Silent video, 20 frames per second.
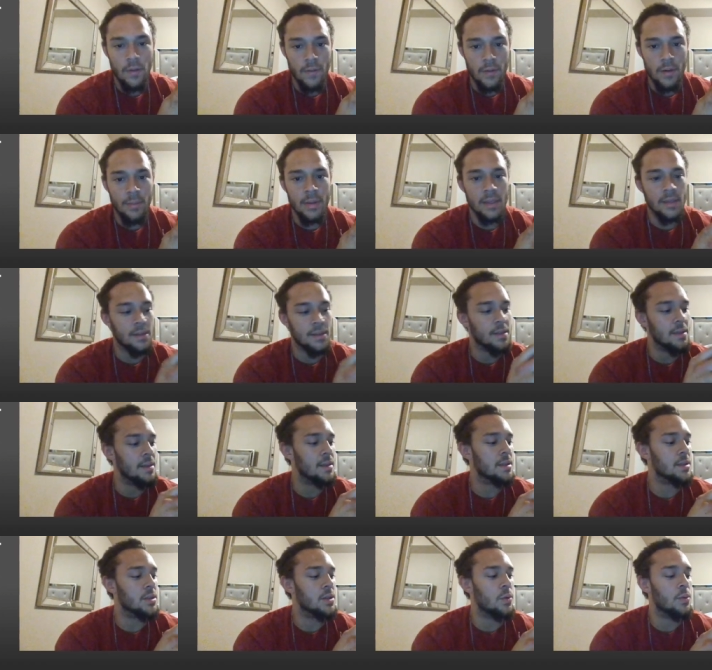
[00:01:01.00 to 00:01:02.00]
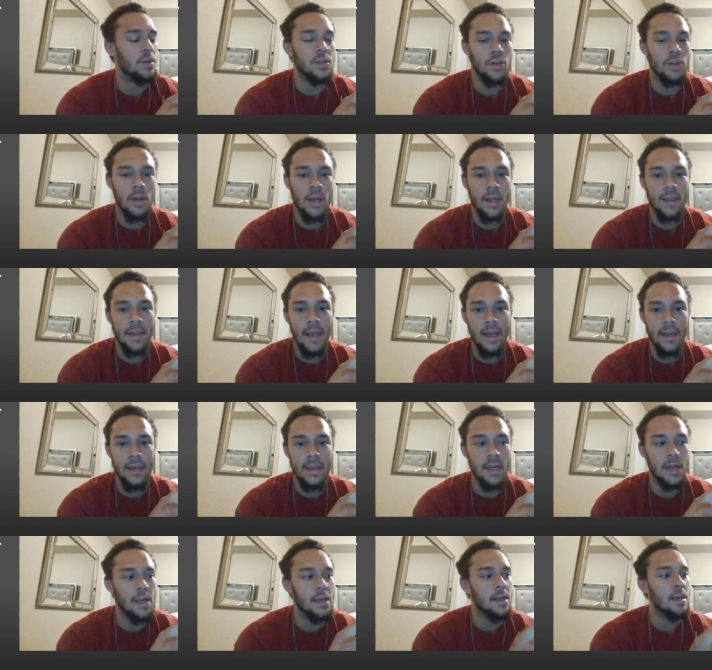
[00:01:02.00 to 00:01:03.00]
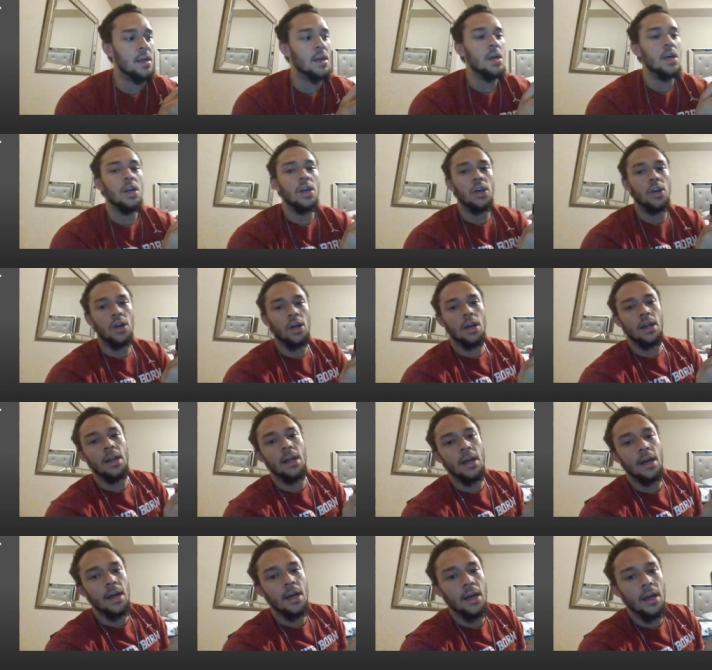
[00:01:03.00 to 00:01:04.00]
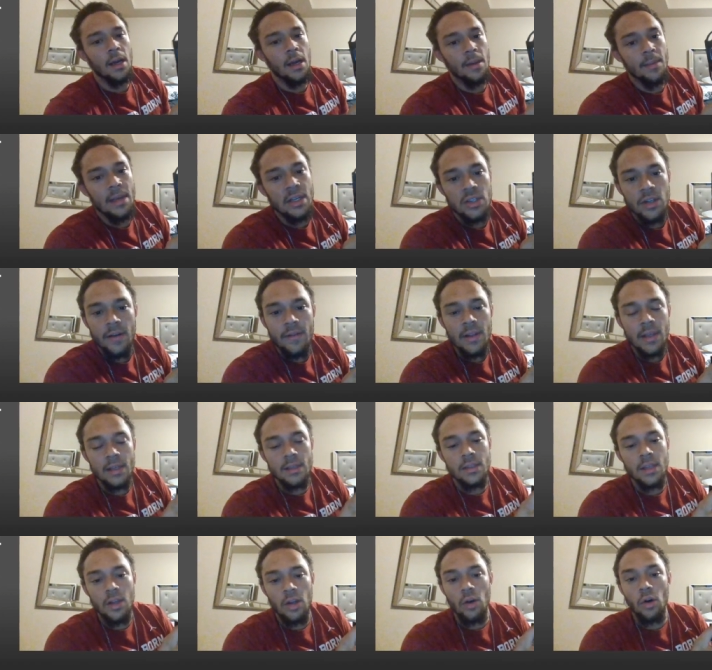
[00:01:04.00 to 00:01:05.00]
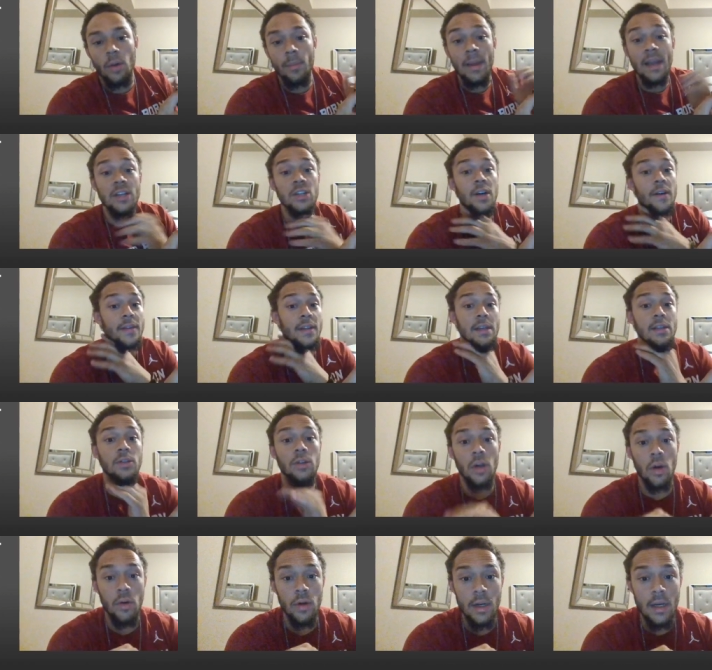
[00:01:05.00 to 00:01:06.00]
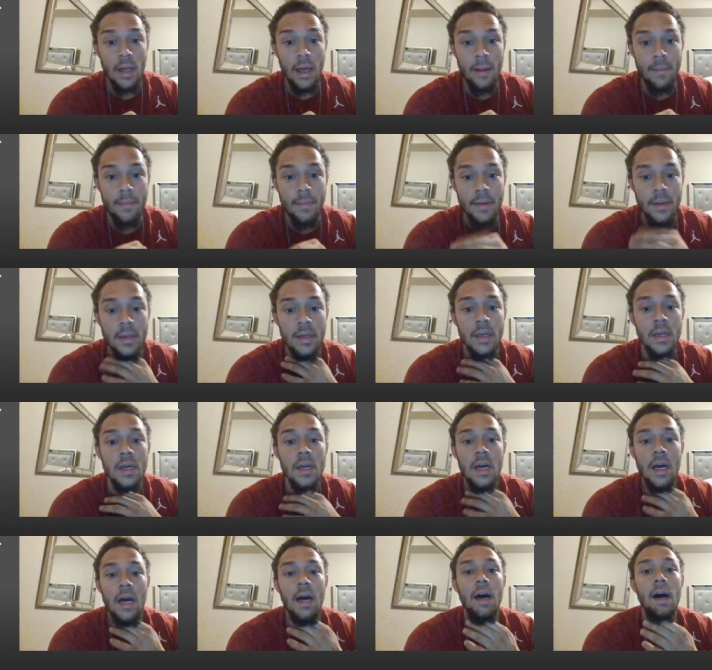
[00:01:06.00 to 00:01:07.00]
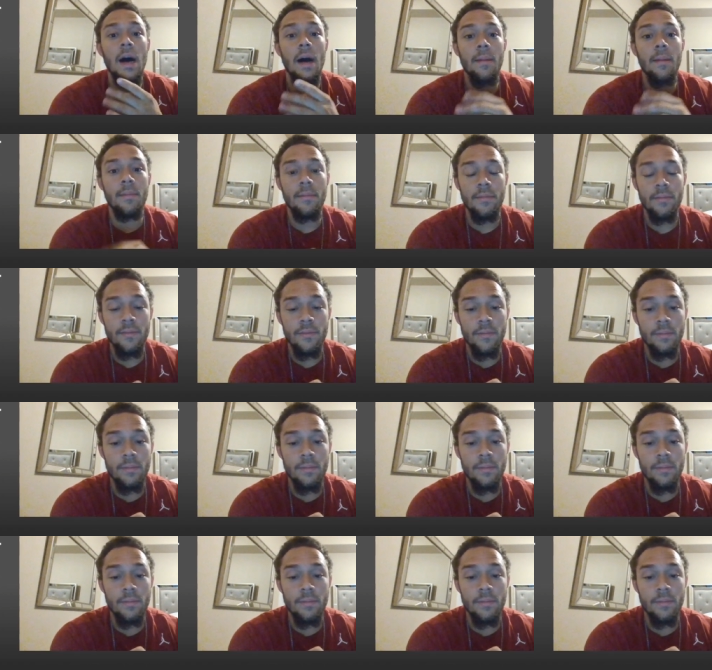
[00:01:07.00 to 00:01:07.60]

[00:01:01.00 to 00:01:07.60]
over to PC. So once you got that done, you're gonna uh, make sure everything's make sure everything's loaded up um,